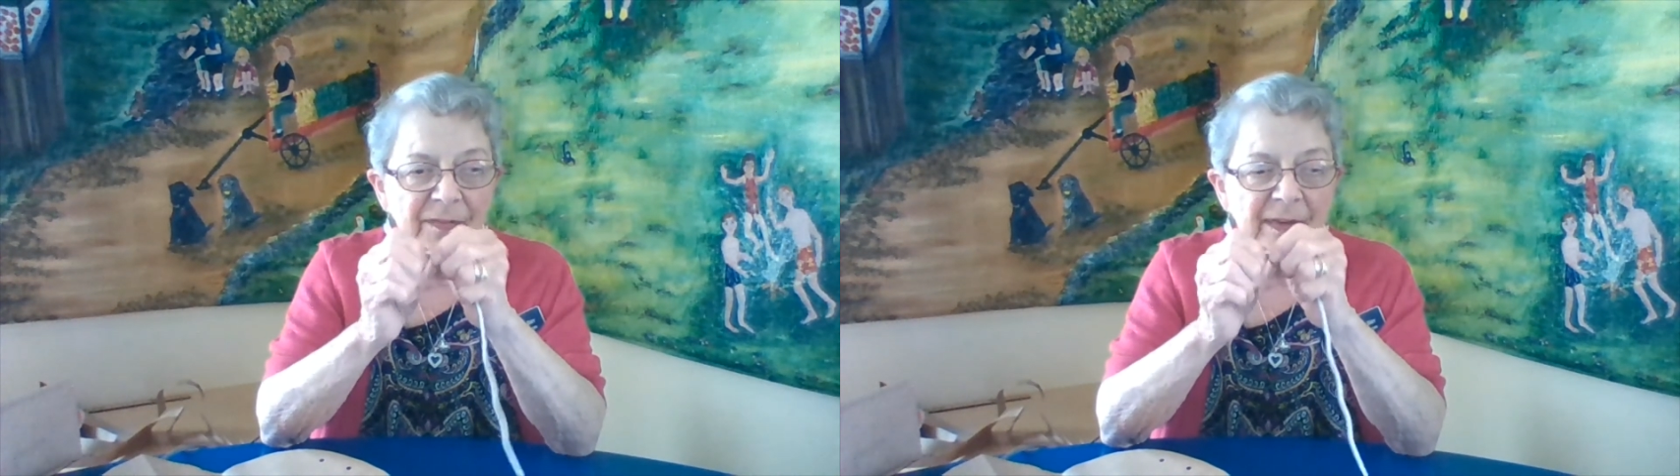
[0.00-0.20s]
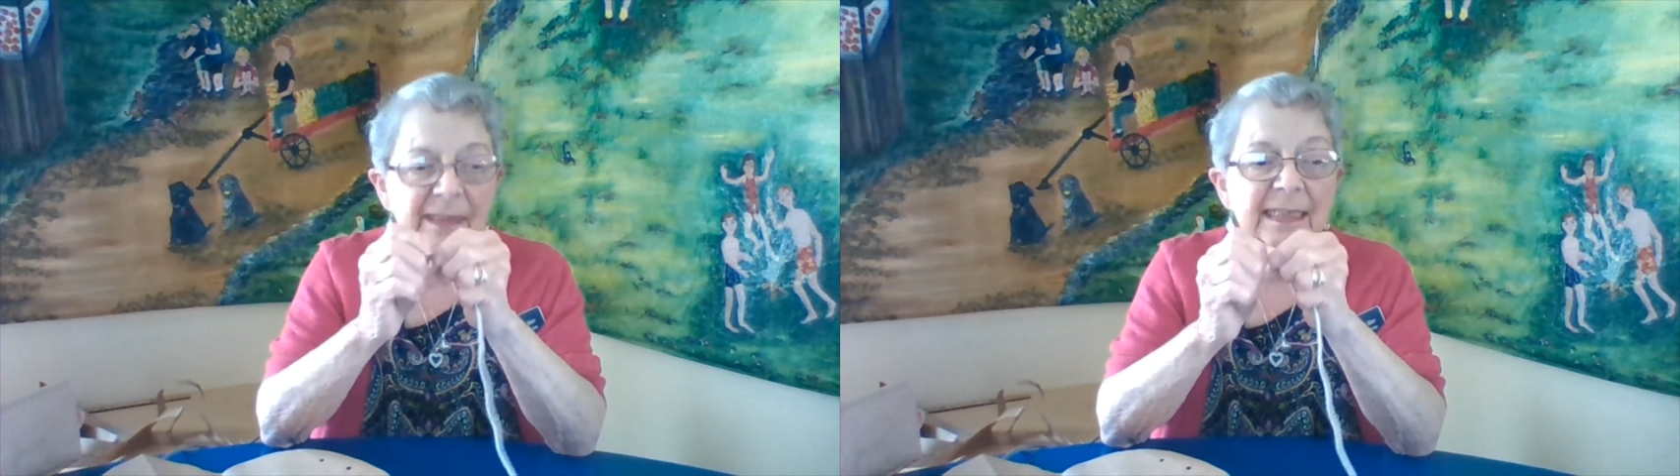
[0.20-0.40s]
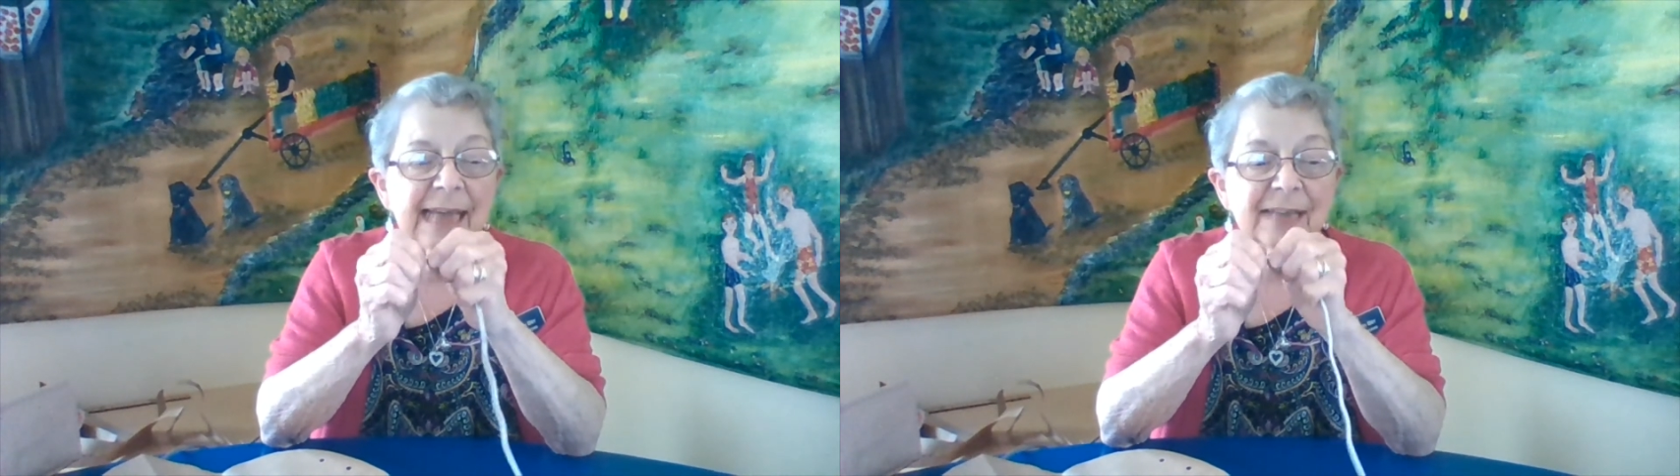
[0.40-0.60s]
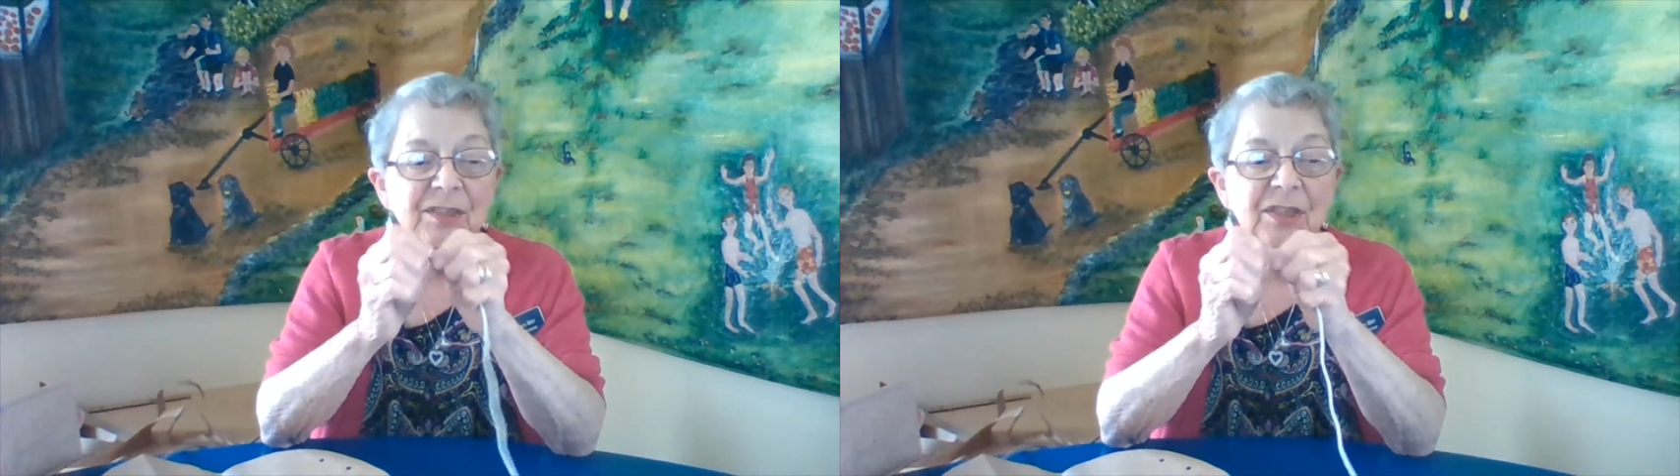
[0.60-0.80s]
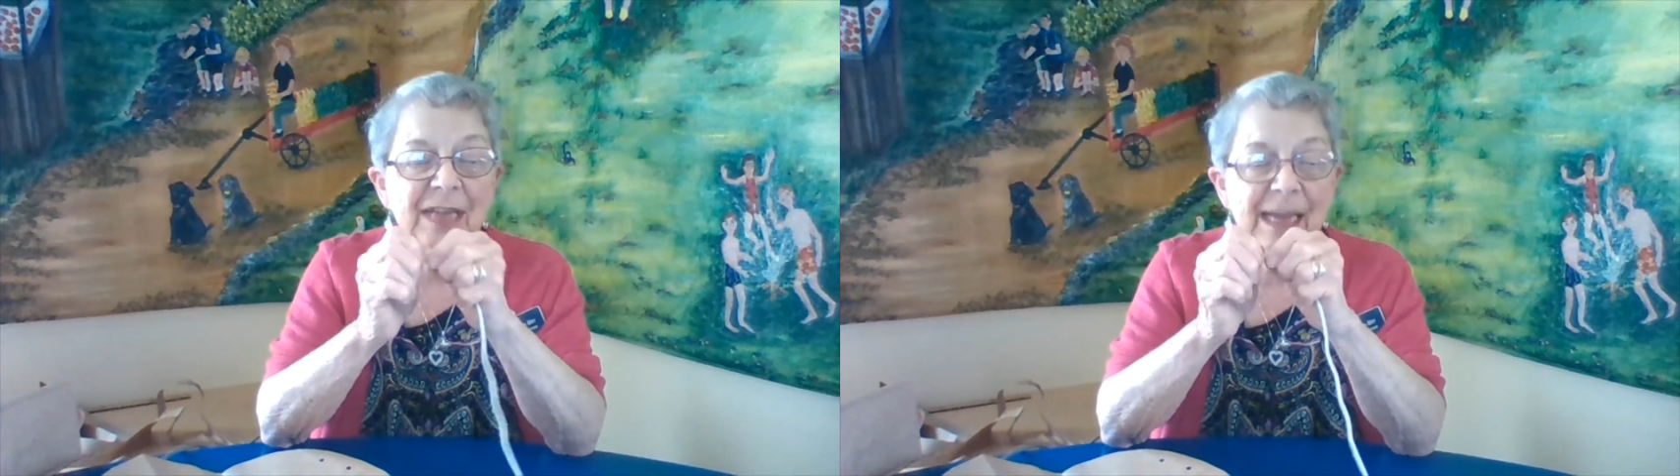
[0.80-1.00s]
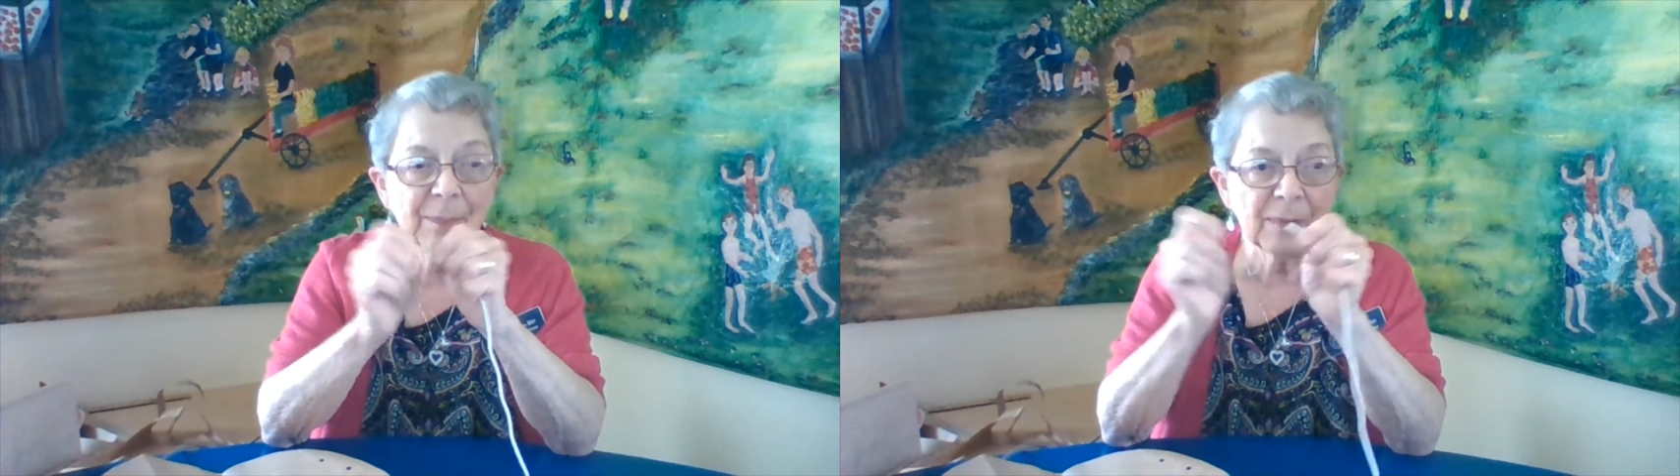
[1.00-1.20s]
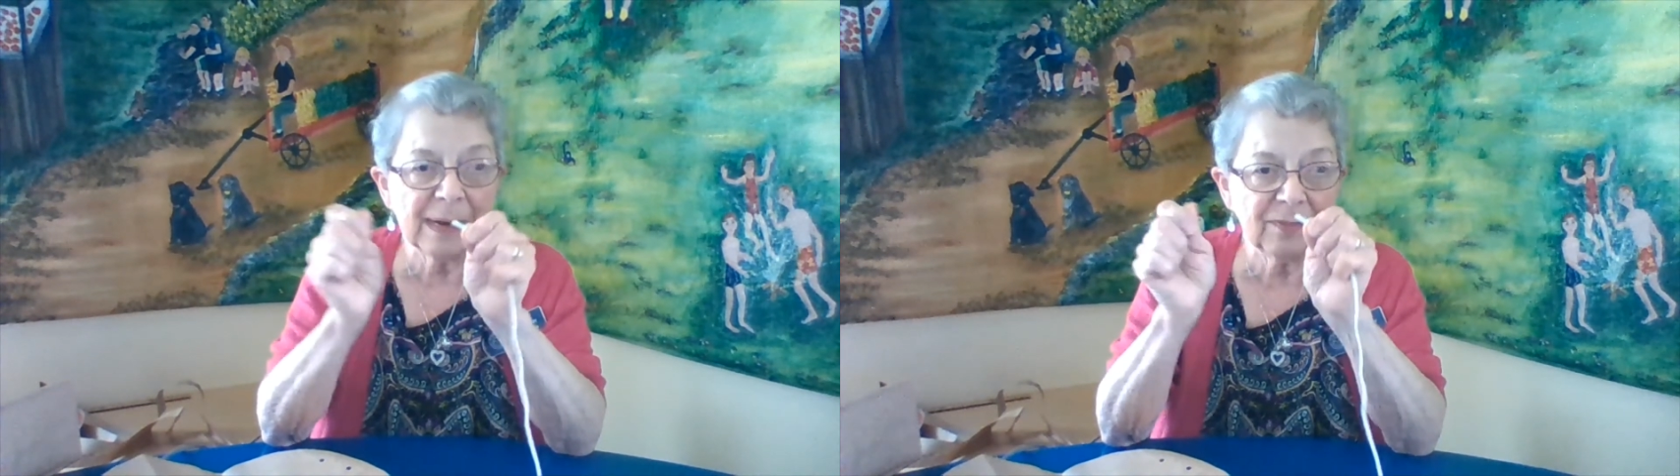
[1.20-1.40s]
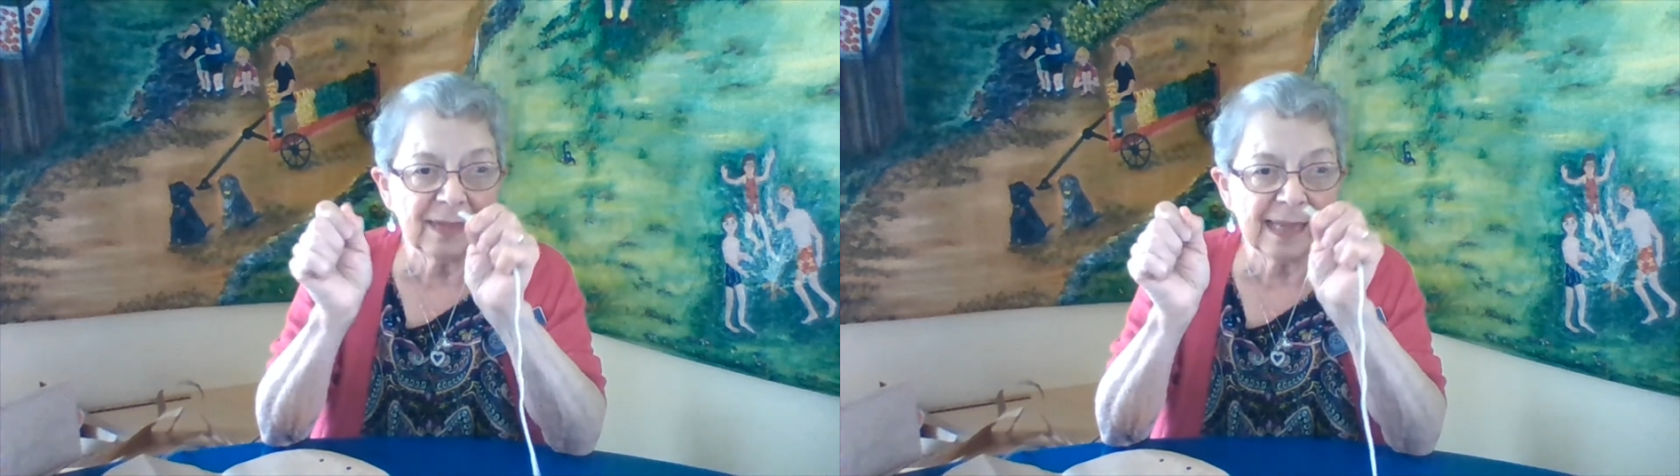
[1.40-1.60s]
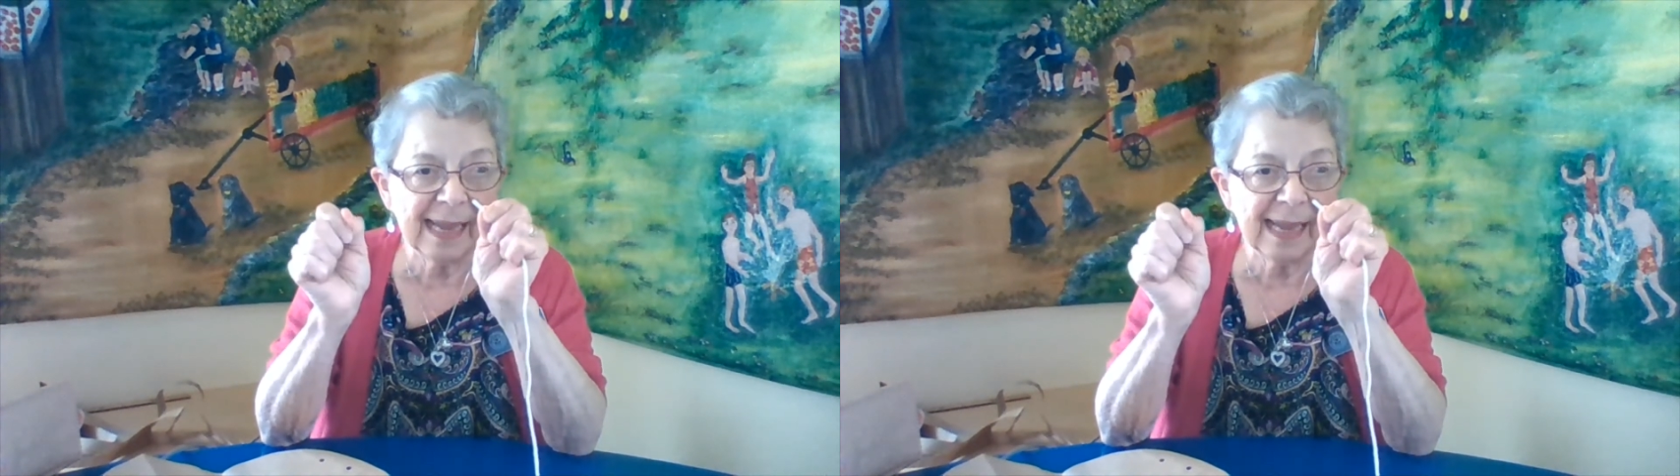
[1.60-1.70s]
Scotch tape around the